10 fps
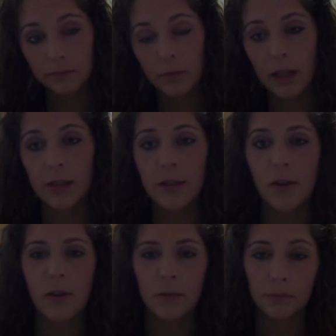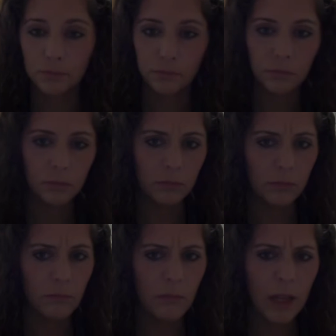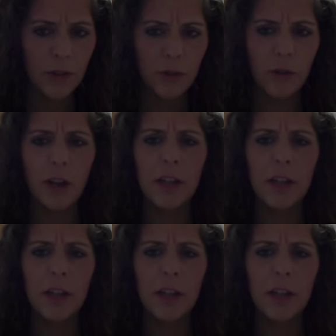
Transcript: And so as a result,